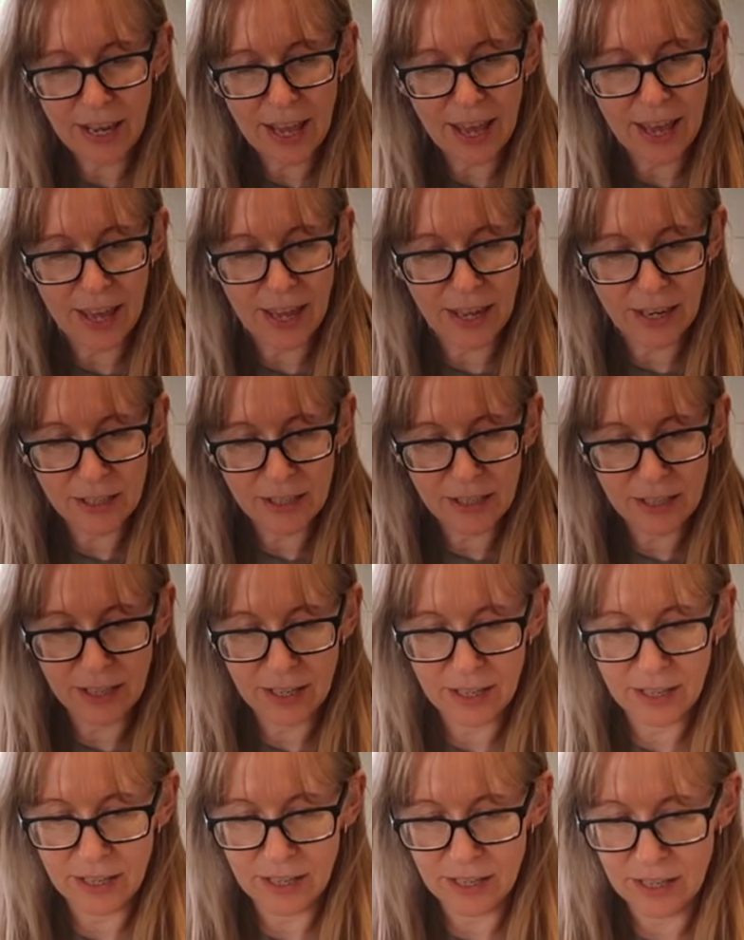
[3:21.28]
in, and
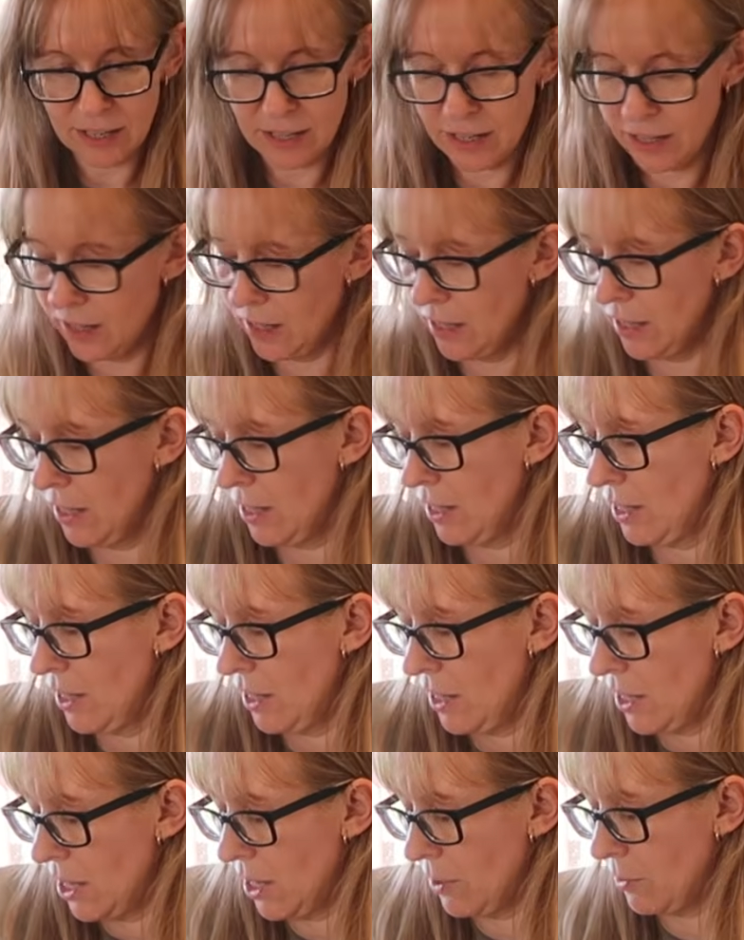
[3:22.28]

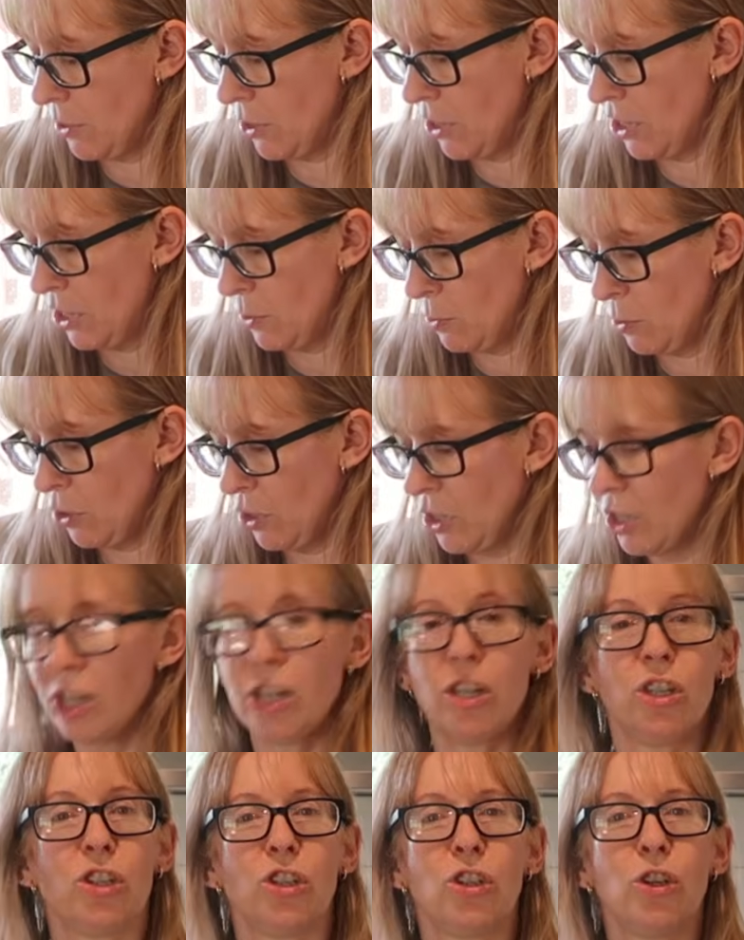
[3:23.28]
I'm going to put
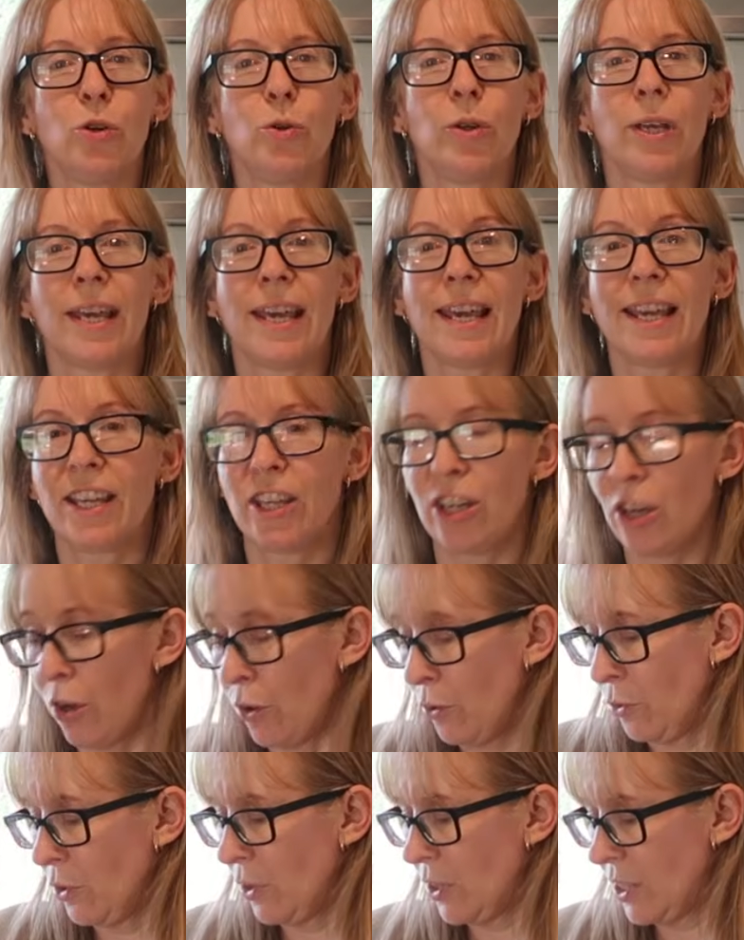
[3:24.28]
in 2 egg
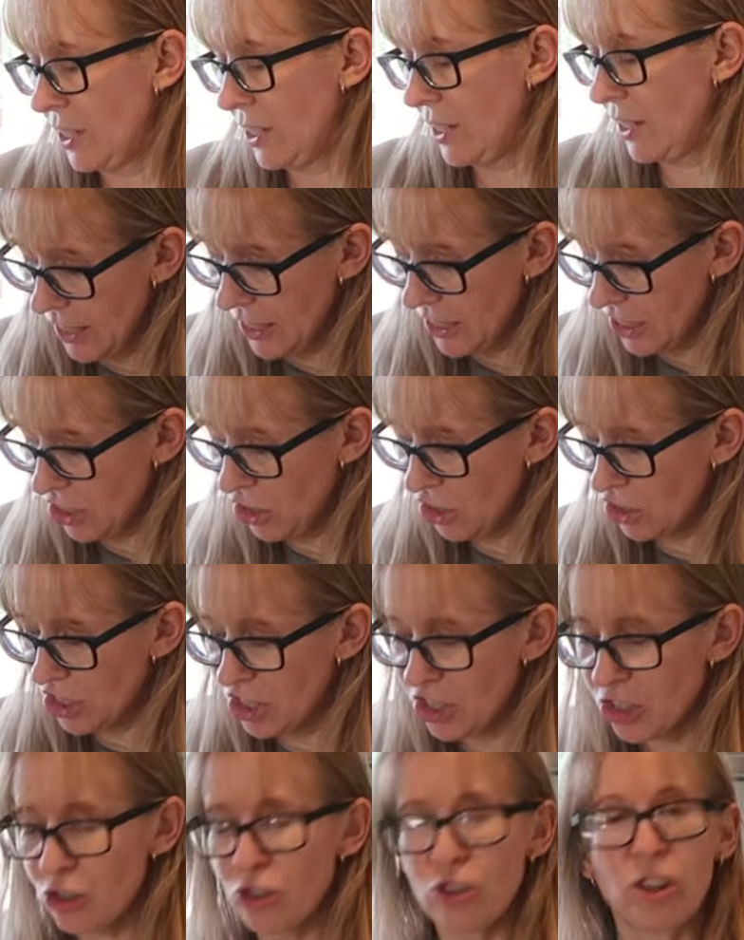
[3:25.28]
yolks. It's not
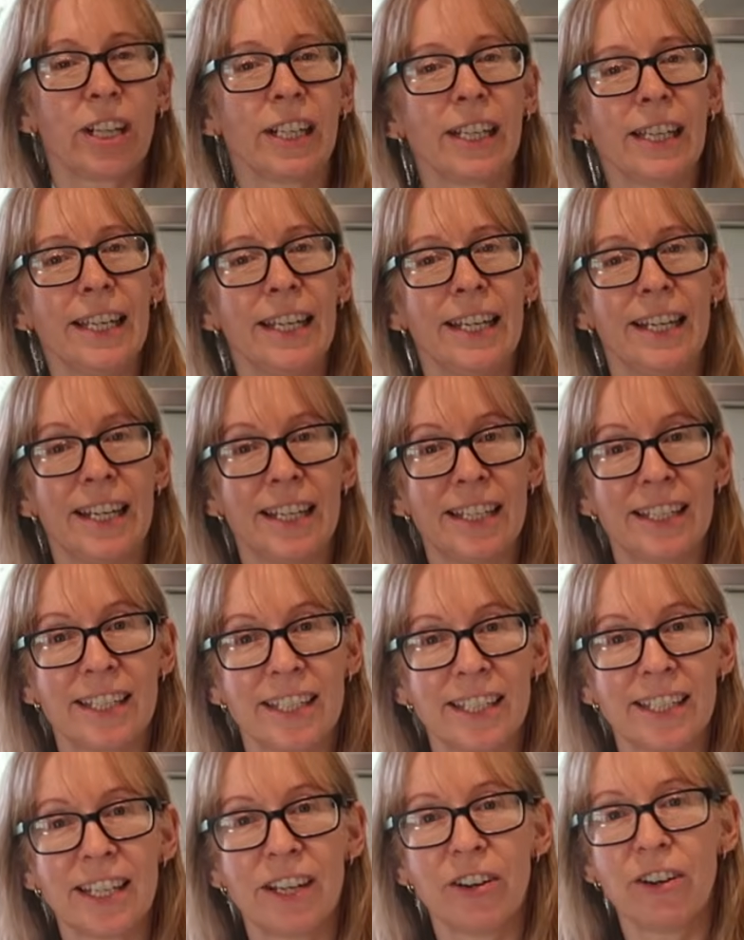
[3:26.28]
strictly
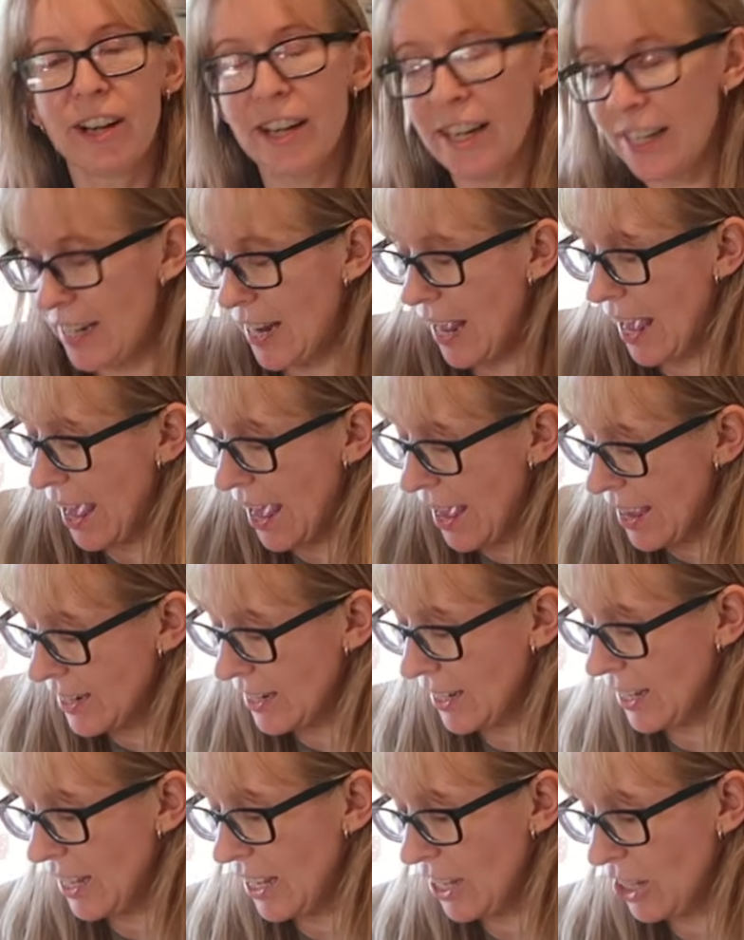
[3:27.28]
necessary to
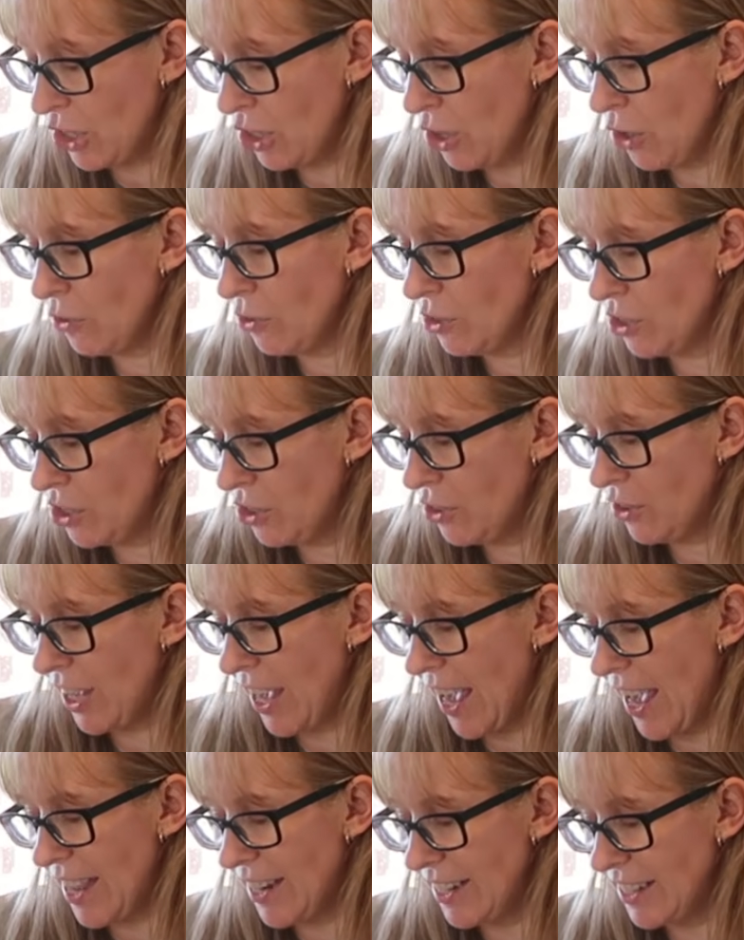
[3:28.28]
add egg yolks. You
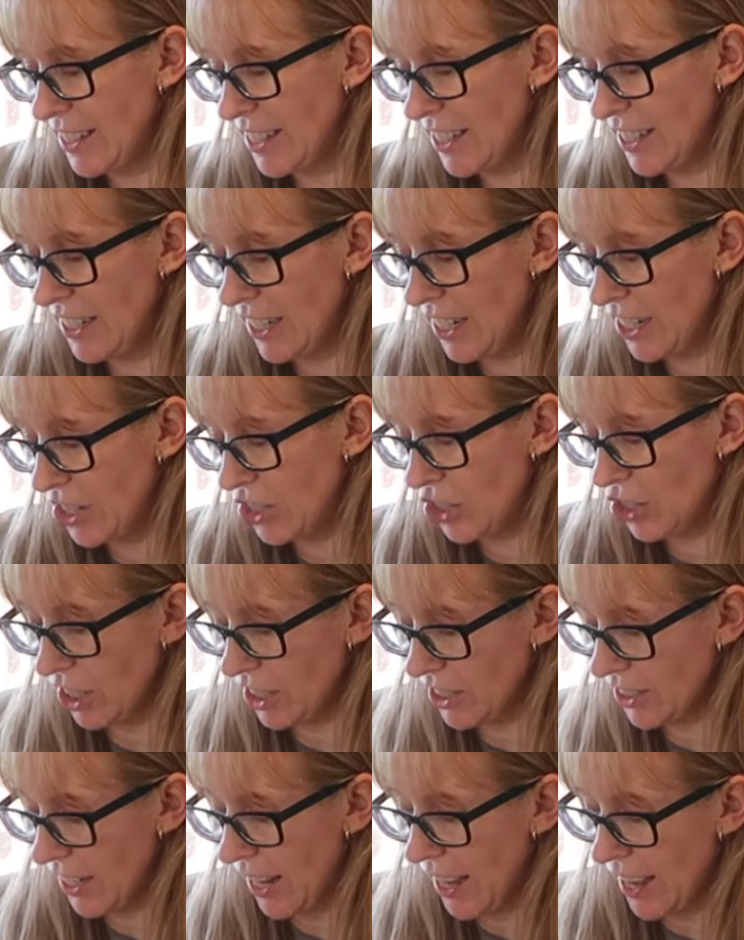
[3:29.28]
can instead
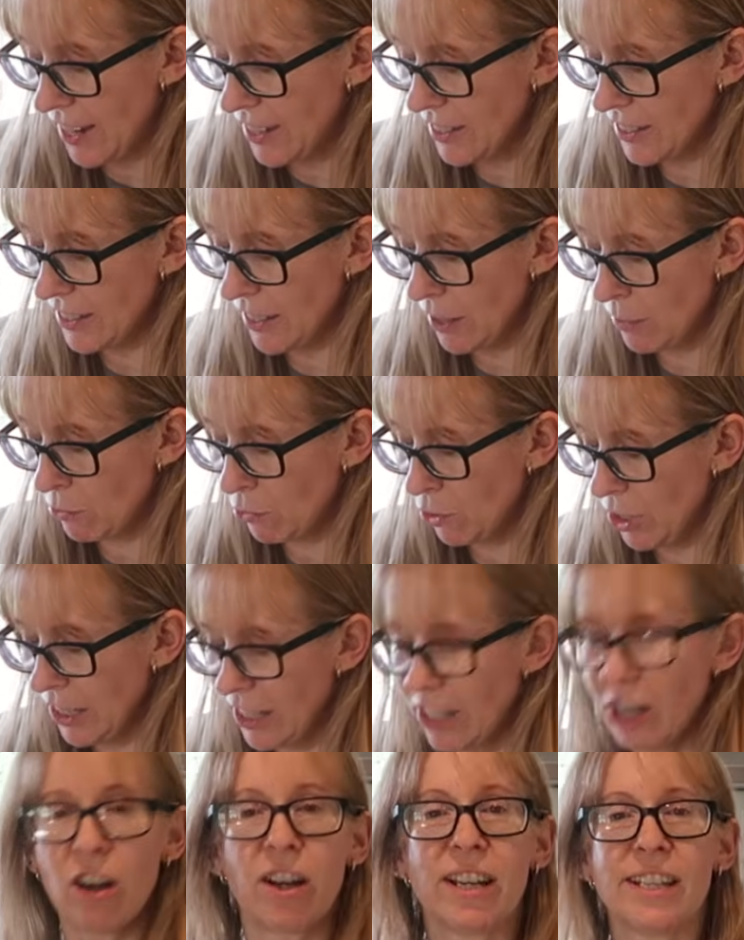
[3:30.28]
just add some
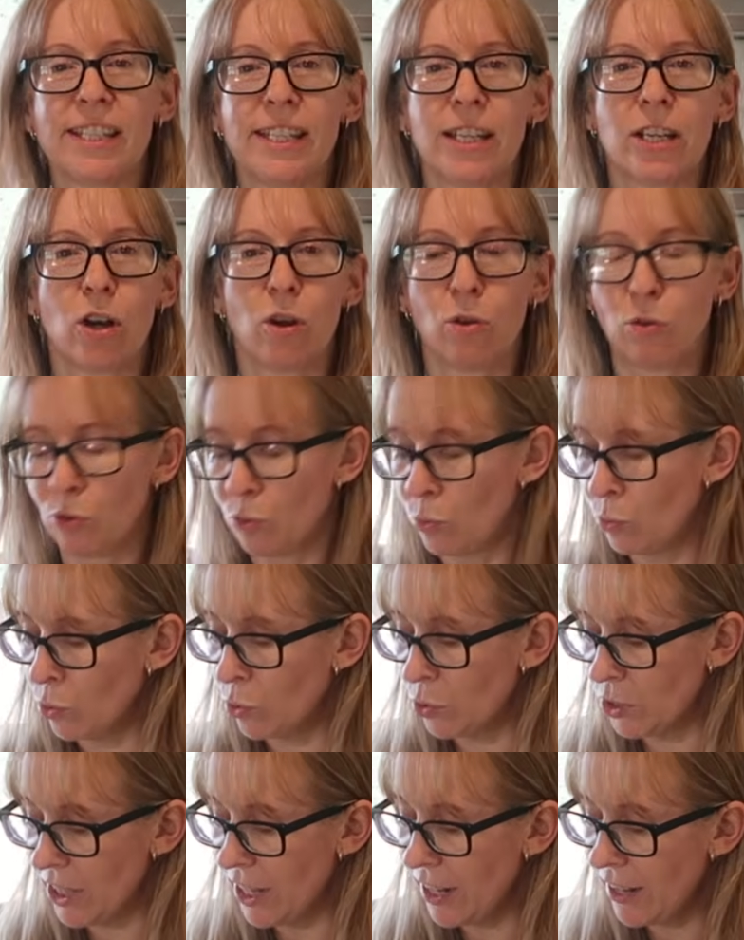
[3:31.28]
really icy cold
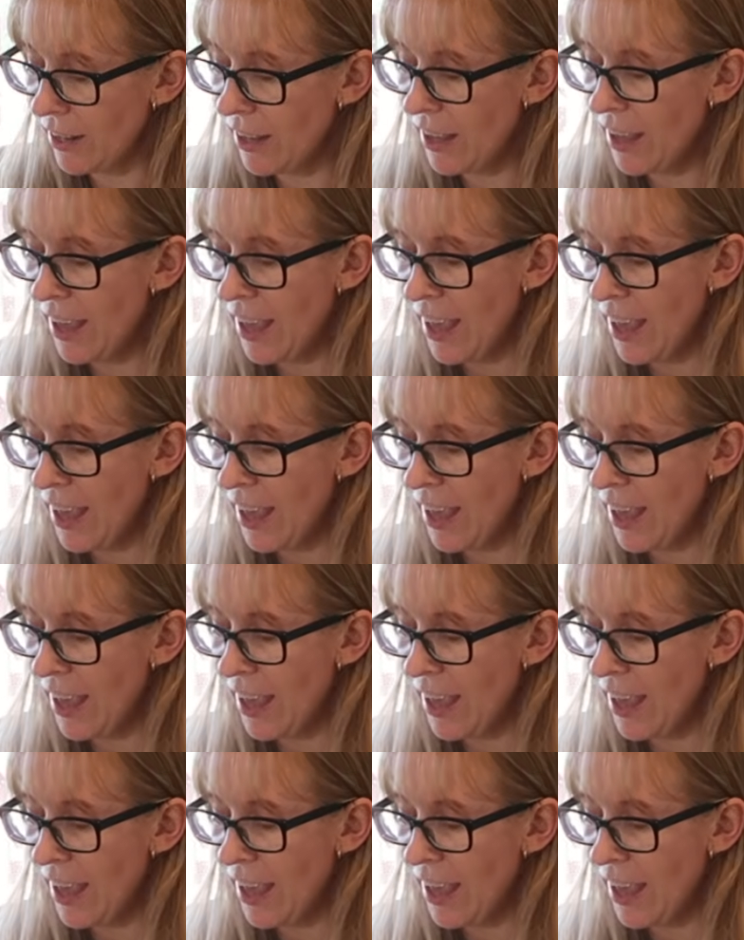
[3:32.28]
water.